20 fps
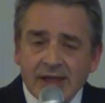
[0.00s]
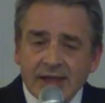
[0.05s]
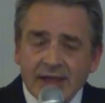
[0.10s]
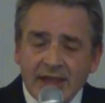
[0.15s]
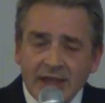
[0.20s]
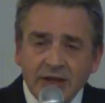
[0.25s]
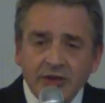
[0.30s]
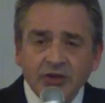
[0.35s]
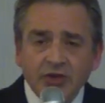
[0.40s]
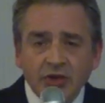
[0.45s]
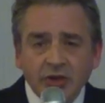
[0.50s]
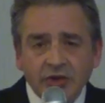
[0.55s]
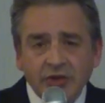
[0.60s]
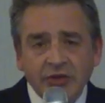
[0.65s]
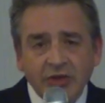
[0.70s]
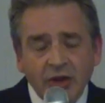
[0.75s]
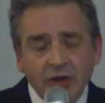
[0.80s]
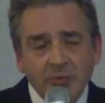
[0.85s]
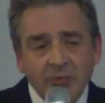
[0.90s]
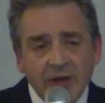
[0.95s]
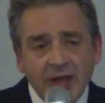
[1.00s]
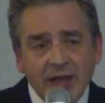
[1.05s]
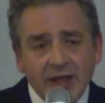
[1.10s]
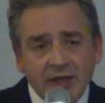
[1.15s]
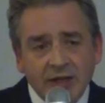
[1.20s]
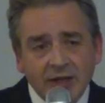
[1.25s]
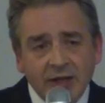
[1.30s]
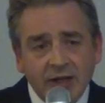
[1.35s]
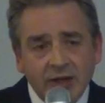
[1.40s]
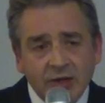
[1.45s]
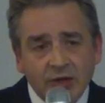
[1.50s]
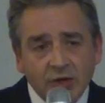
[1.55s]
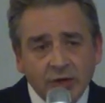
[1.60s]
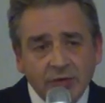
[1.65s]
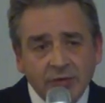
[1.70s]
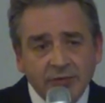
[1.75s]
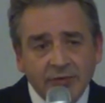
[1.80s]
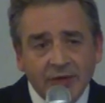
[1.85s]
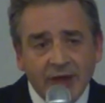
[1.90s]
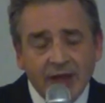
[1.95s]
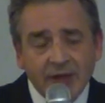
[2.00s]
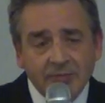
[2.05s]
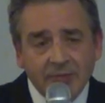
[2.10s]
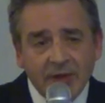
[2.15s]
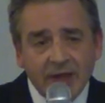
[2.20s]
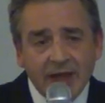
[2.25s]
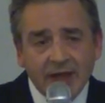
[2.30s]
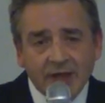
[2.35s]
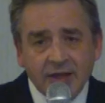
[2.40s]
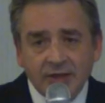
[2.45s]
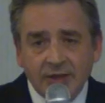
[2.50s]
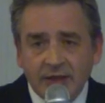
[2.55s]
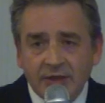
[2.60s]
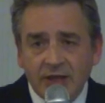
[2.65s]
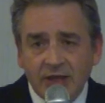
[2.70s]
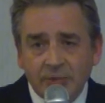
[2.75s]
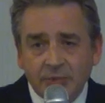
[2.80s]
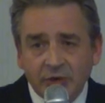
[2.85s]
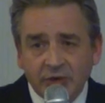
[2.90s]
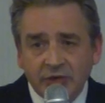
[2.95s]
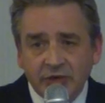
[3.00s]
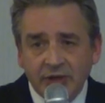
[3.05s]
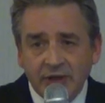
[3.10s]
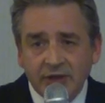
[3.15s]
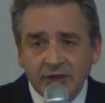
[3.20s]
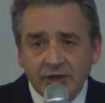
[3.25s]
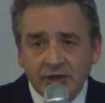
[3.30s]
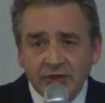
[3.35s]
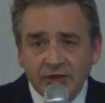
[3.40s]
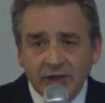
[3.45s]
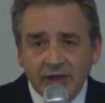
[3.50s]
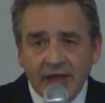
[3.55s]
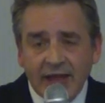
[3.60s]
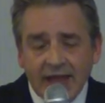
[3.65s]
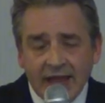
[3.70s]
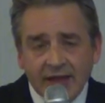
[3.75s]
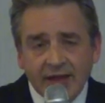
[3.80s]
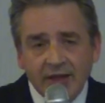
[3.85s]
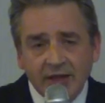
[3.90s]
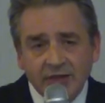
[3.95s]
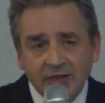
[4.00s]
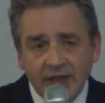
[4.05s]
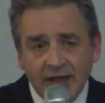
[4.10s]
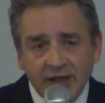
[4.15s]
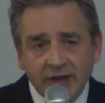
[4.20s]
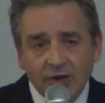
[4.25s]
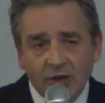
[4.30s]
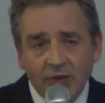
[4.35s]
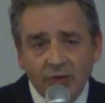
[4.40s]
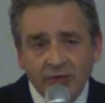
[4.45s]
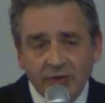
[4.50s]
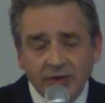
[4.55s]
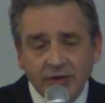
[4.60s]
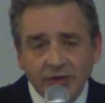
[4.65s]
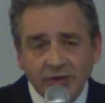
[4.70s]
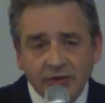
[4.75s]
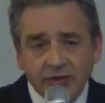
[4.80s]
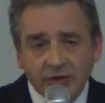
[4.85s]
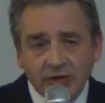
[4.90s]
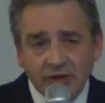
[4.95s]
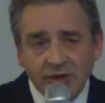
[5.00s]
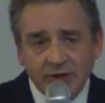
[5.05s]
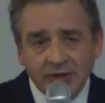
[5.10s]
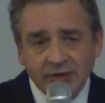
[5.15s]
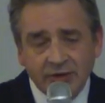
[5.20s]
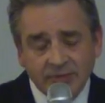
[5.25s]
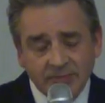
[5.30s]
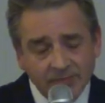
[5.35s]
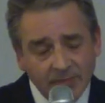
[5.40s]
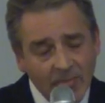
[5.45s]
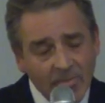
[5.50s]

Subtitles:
injured so badly he couldn't fight back, and then they proceeded to hack his head off in the street,